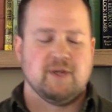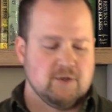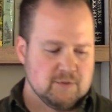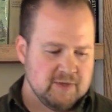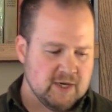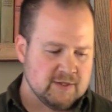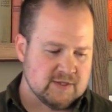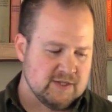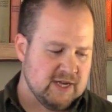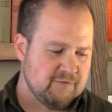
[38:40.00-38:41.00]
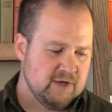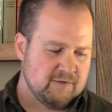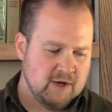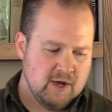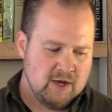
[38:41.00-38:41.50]
goes beyond this life. We have,
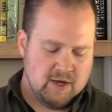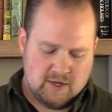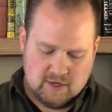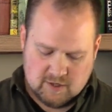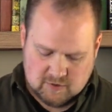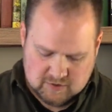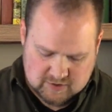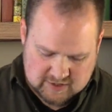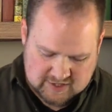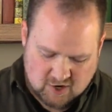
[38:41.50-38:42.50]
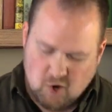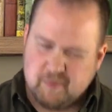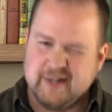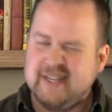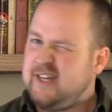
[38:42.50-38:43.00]
hope
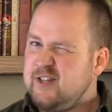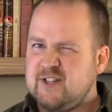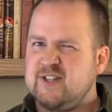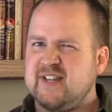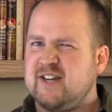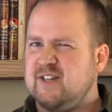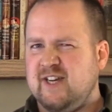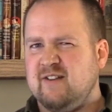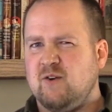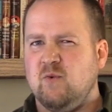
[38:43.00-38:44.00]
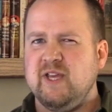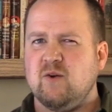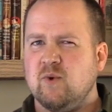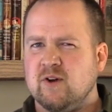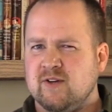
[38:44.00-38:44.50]
in English is actually kind of a weak
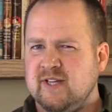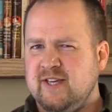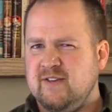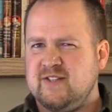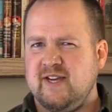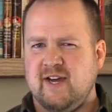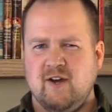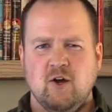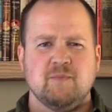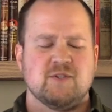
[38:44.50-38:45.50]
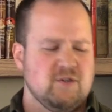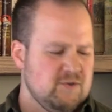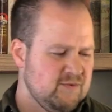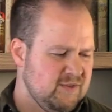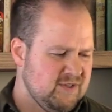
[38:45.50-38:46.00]
word. Like you say, I hope so,
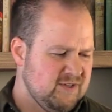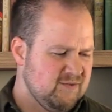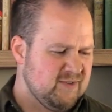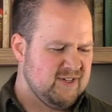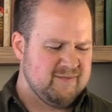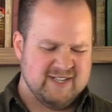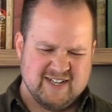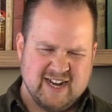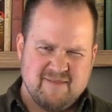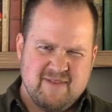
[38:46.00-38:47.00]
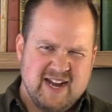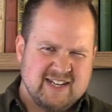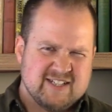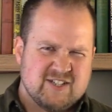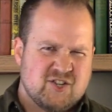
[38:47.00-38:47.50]
and you really mean, I'm not
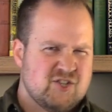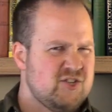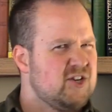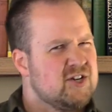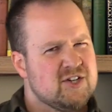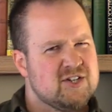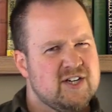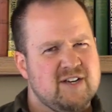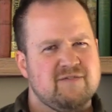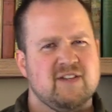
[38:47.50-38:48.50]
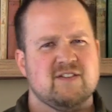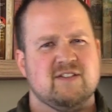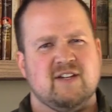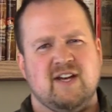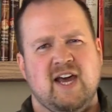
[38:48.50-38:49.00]
sure if this is
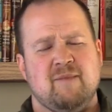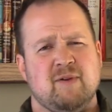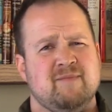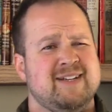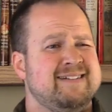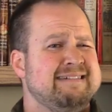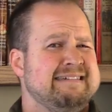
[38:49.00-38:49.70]
going to happen, but